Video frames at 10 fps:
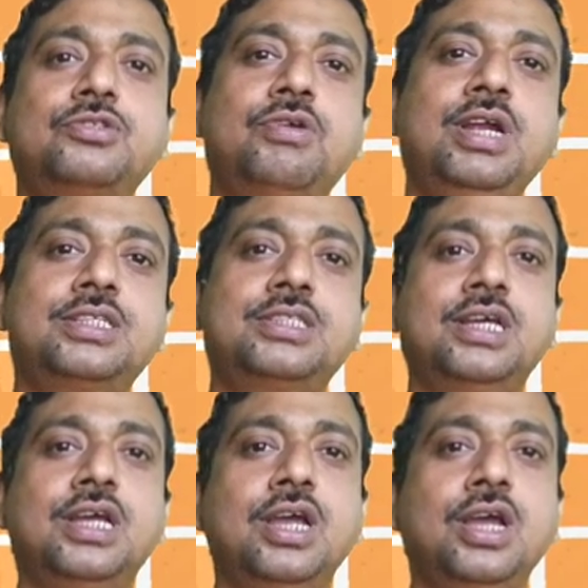sonnets
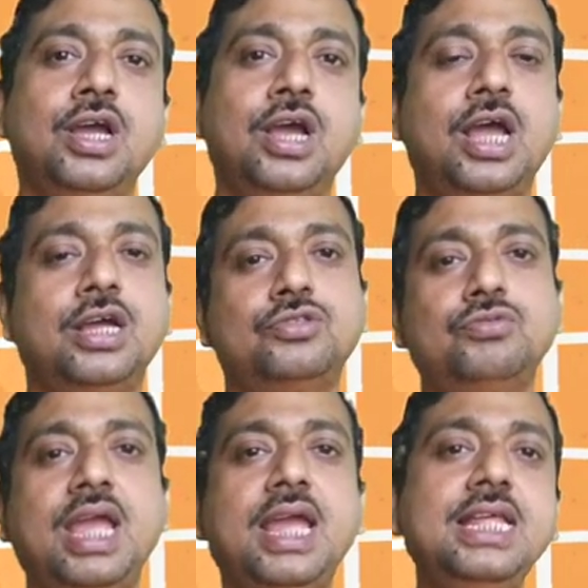
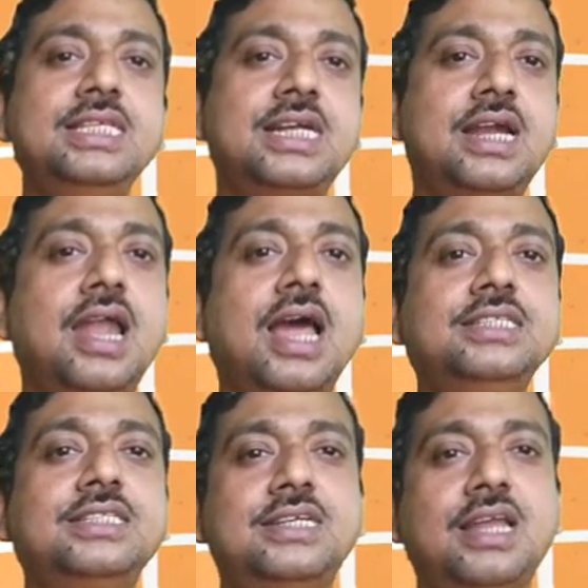to any
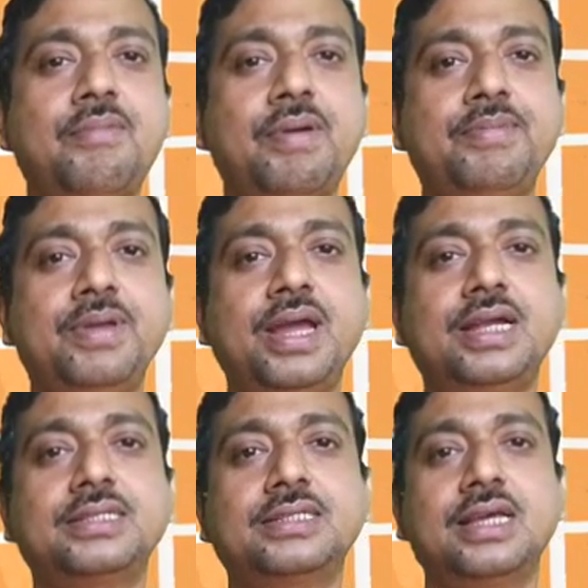generalized love
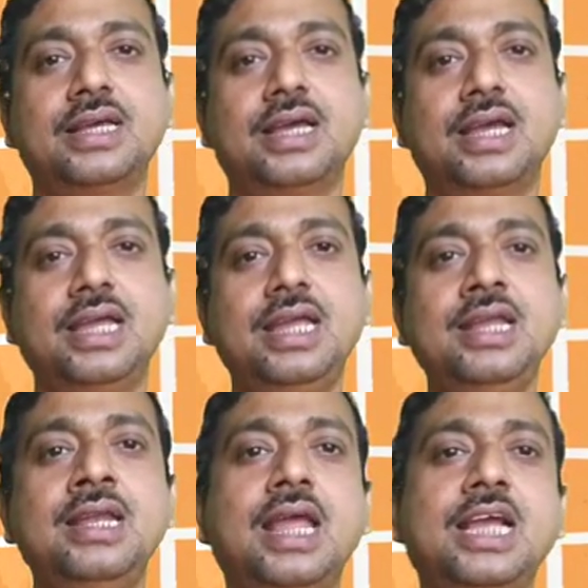affairs
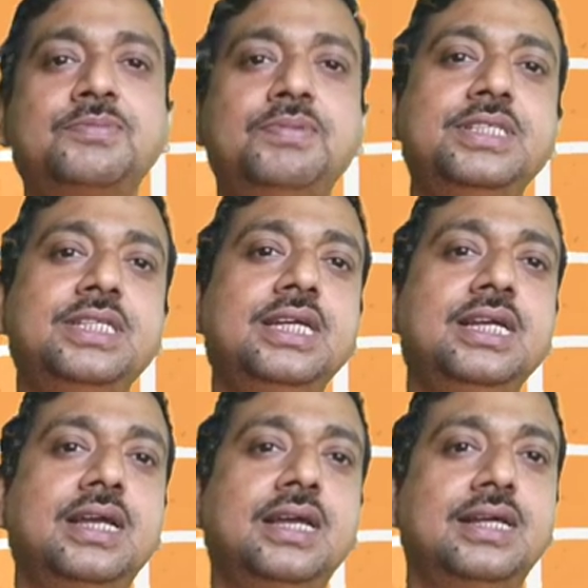in
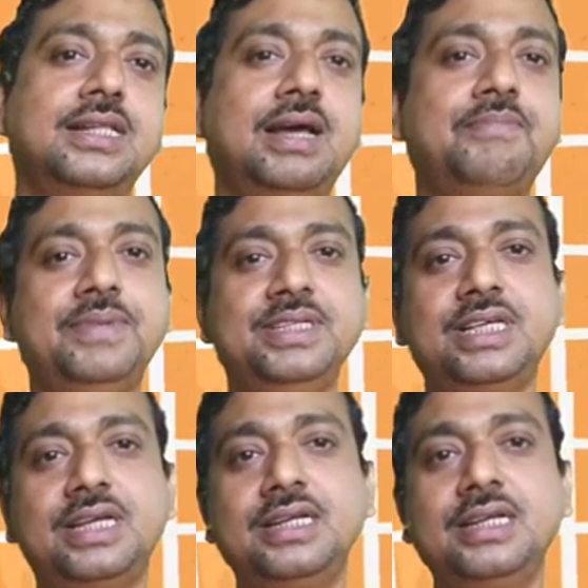expressing the
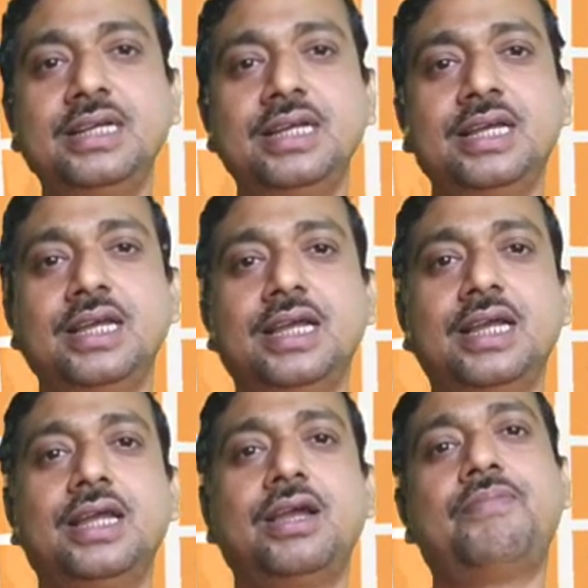misery
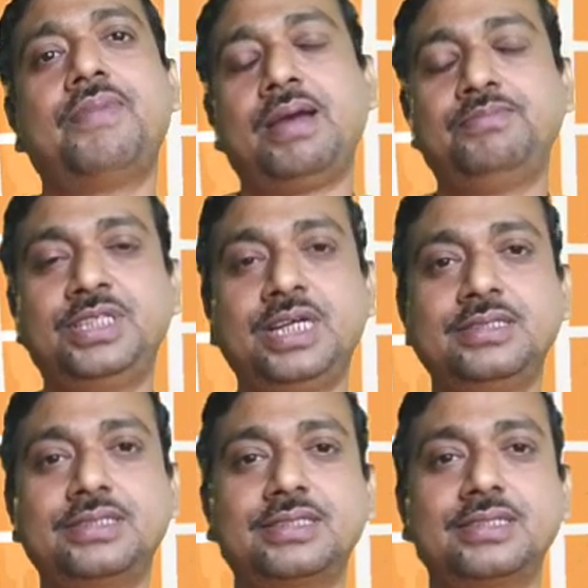of
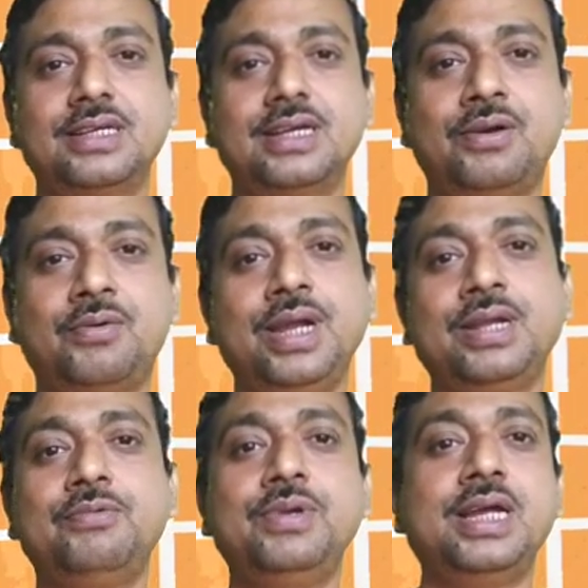absence
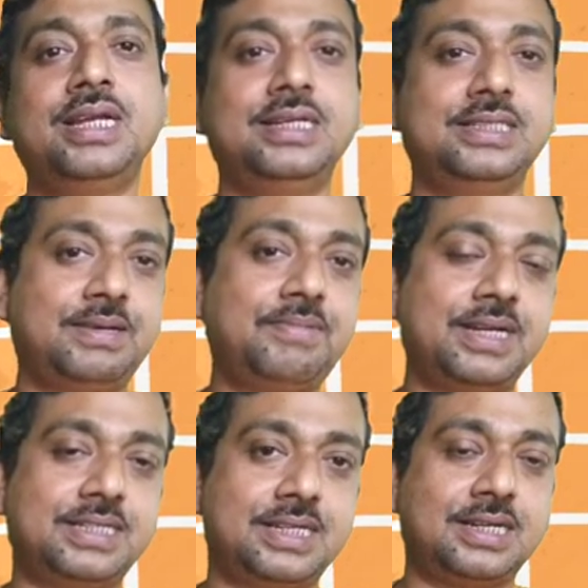when we are in
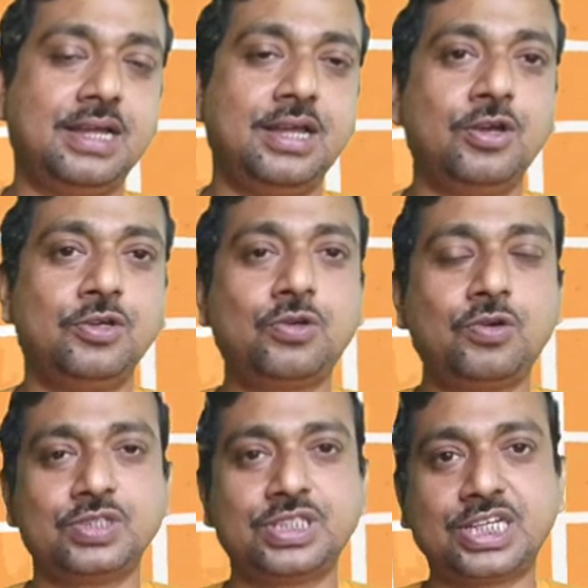separation.
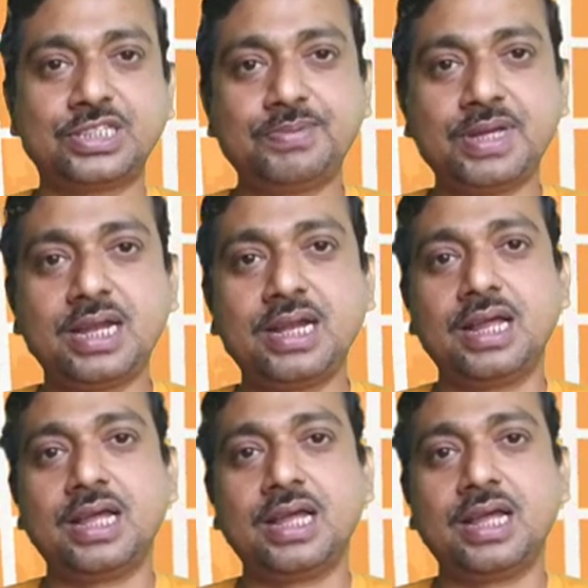So Shakespeare's